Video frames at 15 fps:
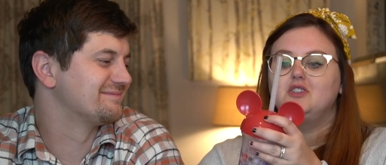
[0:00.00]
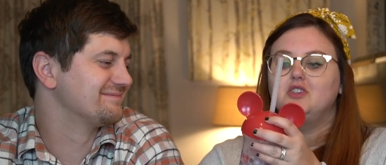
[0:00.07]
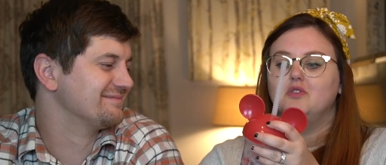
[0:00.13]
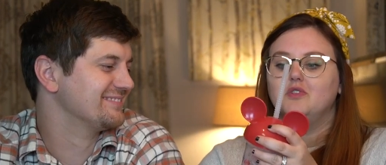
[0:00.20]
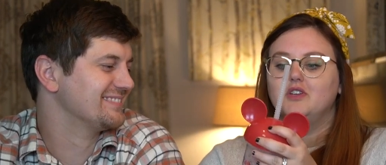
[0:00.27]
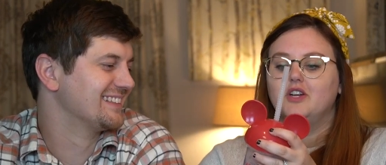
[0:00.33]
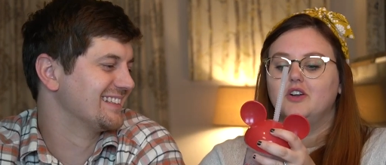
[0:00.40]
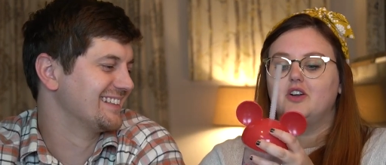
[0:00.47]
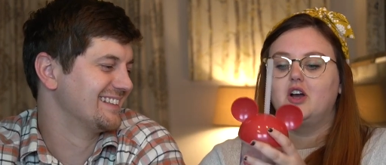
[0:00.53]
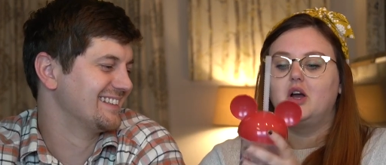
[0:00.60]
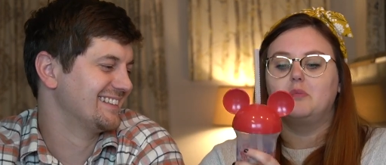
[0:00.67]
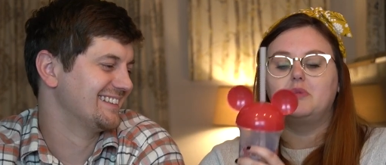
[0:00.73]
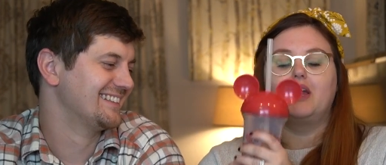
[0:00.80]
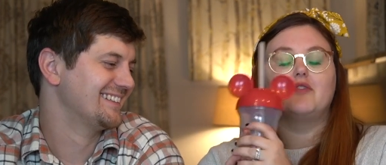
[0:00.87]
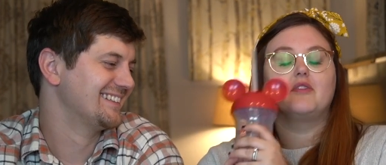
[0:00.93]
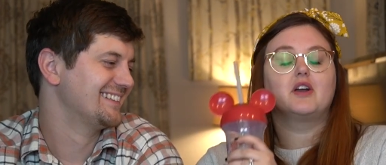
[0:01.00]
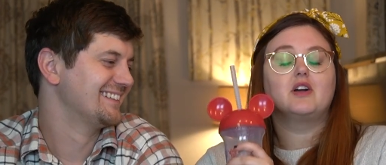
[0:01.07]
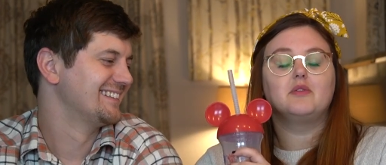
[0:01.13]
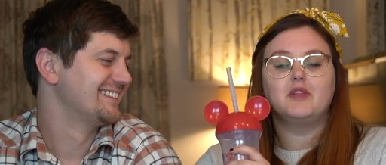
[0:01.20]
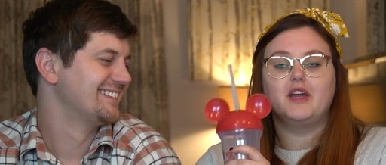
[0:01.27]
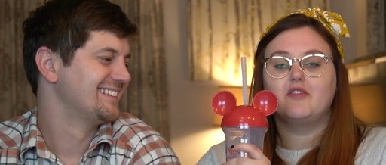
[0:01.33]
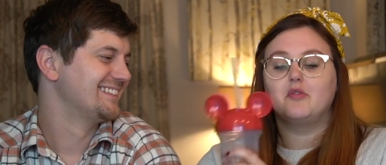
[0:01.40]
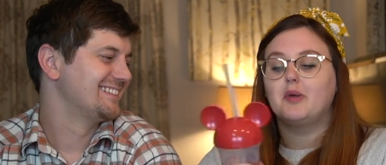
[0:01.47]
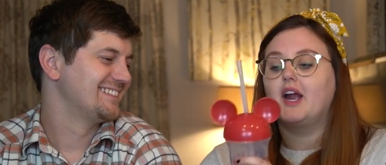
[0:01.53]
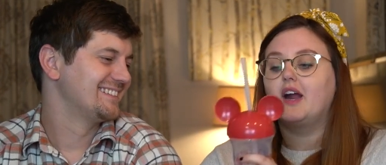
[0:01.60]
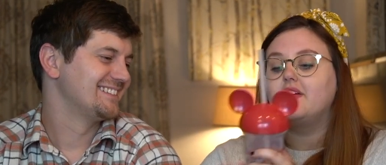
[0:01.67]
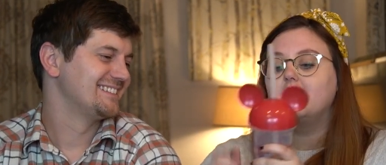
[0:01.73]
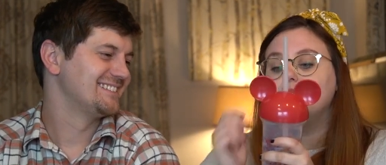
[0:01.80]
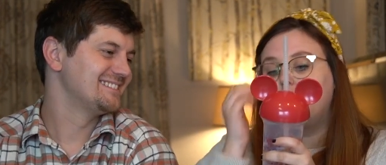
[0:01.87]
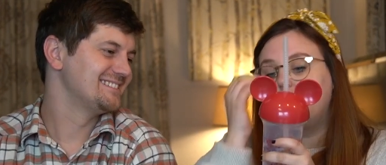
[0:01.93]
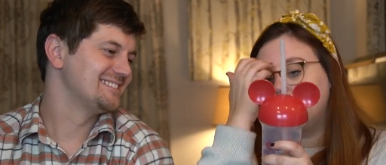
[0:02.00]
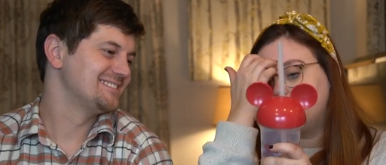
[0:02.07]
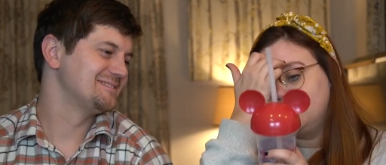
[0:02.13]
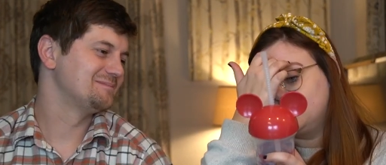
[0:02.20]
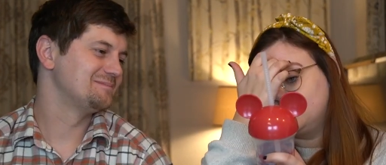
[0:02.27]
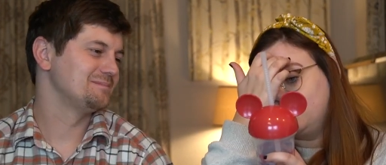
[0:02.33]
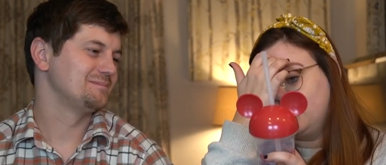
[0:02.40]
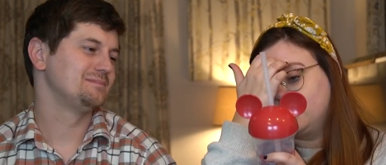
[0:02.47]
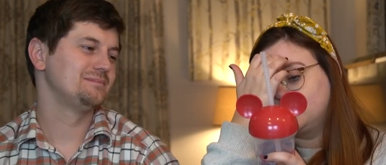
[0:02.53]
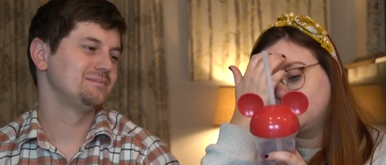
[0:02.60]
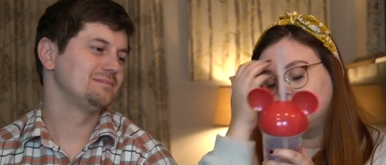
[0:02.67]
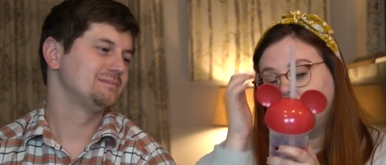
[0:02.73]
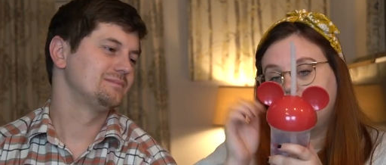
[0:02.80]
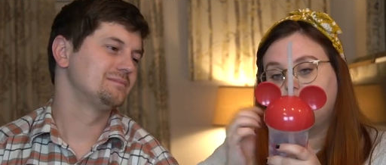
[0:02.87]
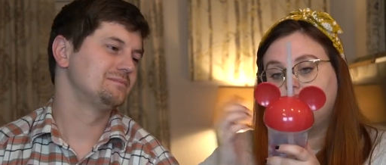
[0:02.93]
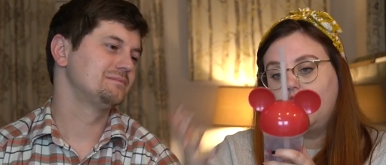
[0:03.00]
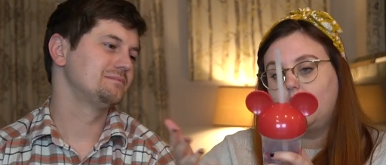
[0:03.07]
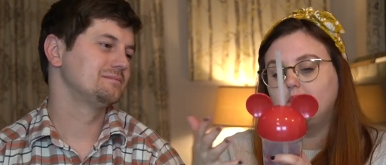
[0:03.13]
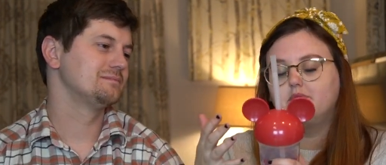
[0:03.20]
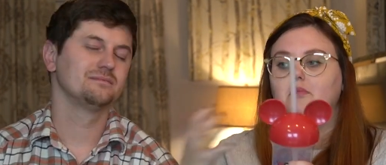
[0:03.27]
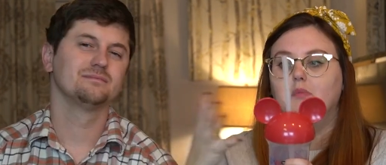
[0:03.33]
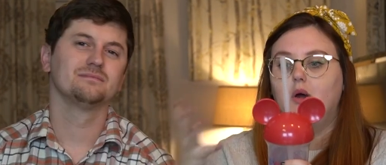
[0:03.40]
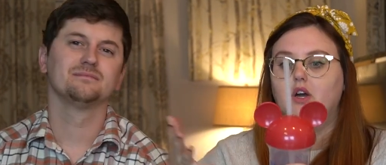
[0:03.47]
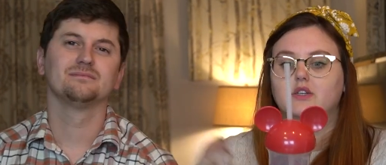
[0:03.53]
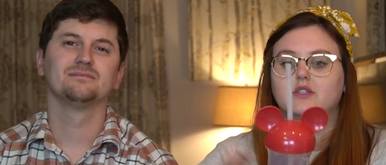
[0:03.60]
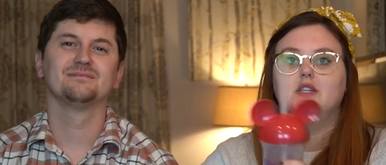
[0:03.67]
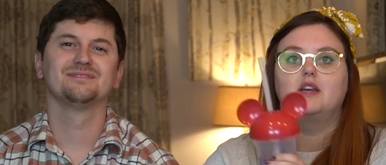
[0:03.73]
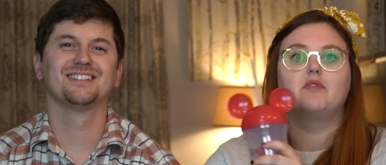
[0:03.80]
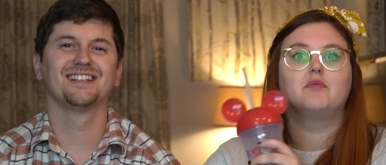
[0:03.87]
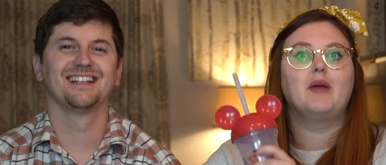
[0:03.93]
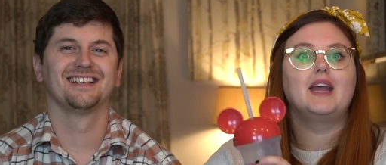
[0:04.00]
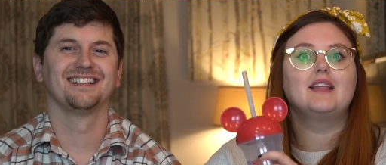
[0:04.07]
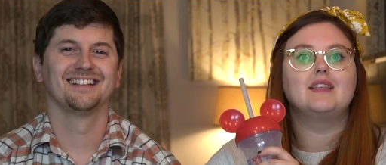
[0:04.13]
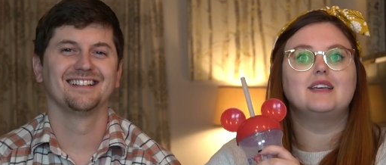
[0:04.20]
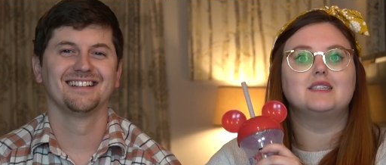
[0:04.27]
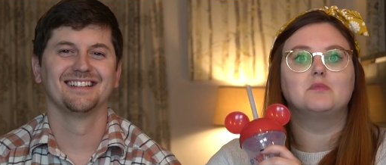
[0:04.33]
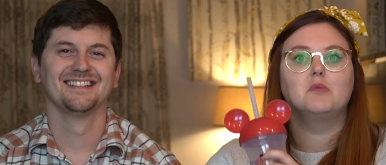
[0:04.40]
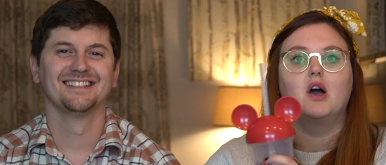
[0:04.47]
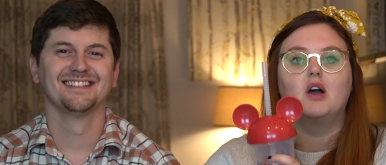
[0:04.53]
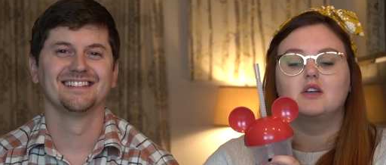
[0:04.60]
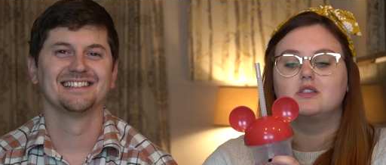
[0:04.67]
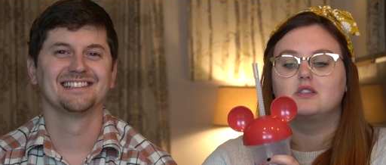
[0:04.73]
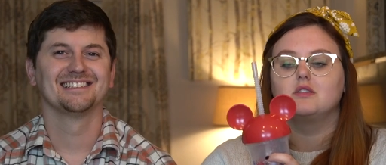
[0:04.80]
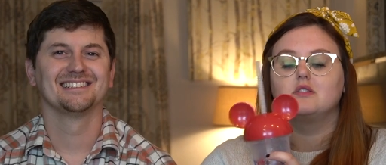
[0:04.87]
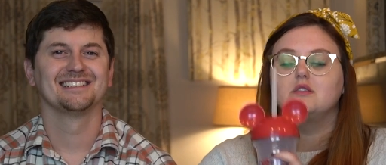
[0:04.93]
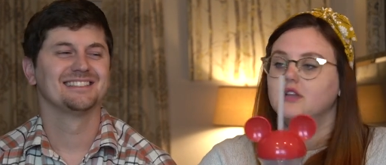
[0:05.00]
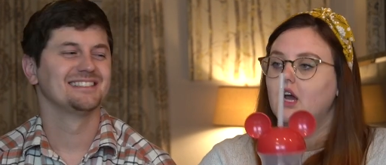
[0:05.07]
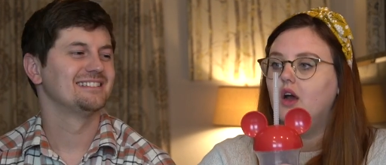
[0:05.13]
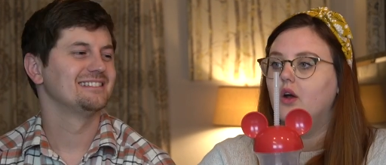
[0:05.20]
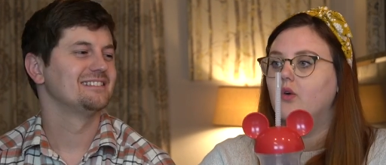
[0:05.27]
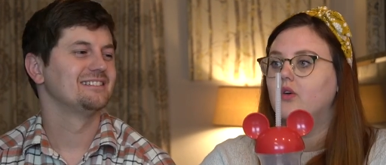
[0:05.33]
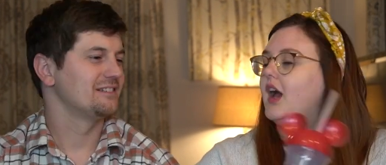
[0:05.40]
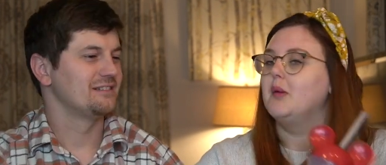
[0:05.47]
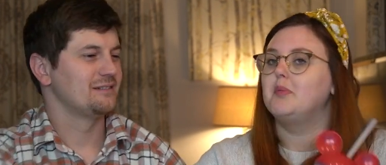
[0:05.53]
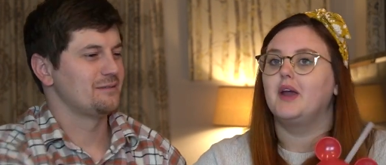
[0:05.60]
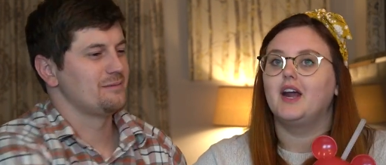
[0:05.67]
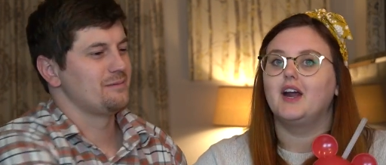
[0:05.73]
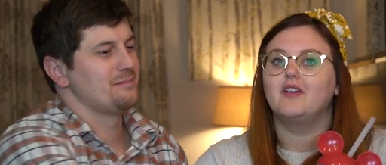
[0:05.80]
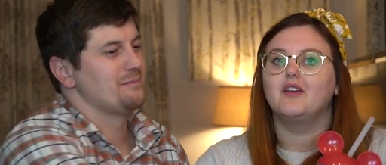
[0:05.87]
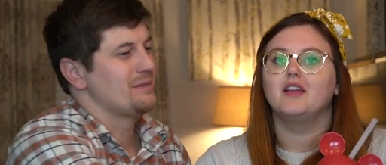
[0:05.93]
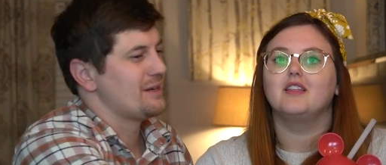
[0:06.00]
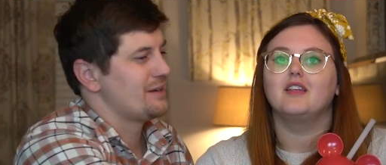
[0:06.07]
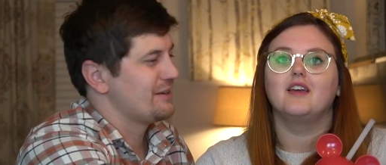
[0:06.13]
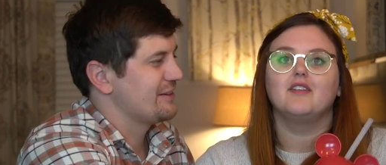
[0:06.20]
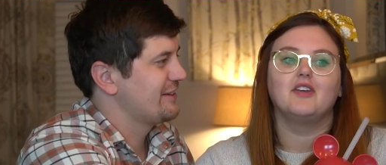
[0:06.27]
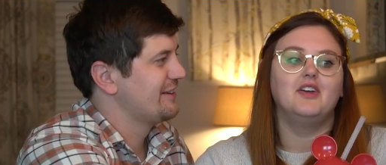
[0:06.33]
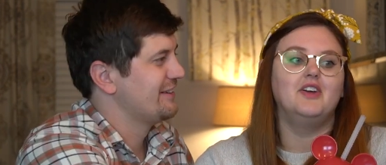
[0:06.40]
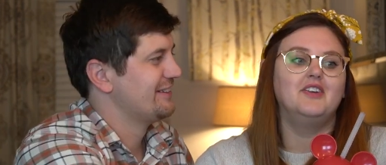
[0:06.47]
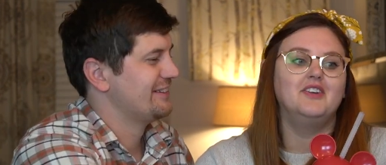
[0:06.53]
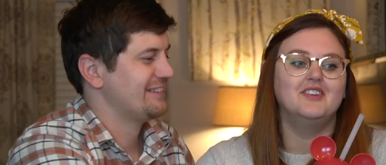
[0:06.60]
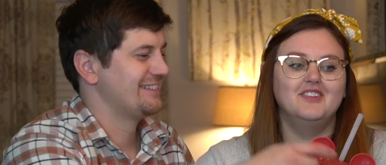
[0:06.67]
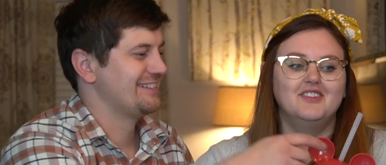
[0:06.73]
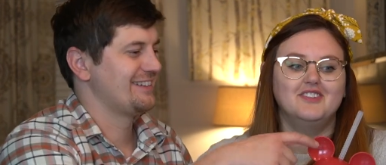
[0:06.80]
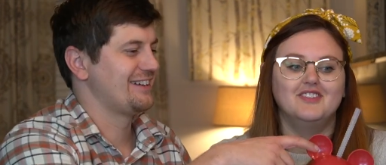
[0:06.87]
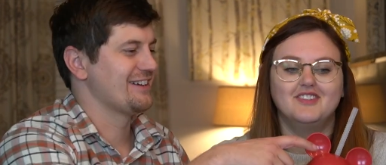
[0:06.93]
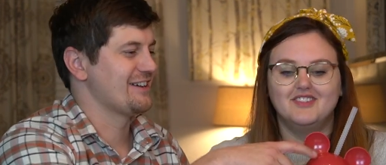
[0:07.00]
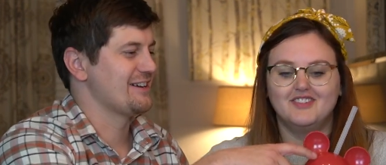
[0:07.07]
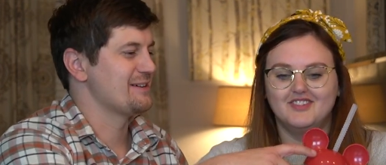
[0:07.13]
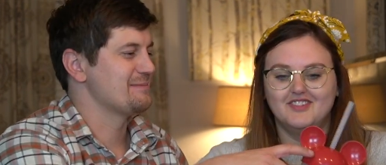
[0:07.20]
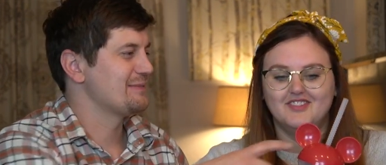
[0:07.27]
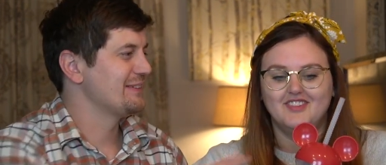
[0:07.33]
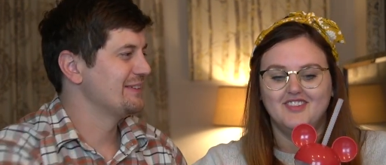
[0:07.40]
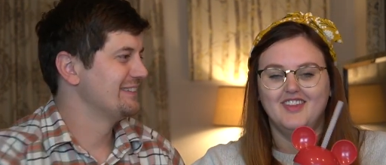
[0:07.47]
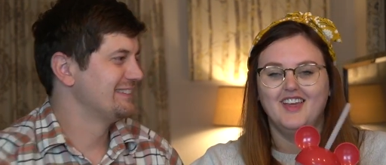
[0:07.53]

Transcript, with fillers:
Speaker 1: souvenir cup. They've they've apparently made these mugs like cup mugs. They've made these mugs. No, apparently Mug. they've. Cup.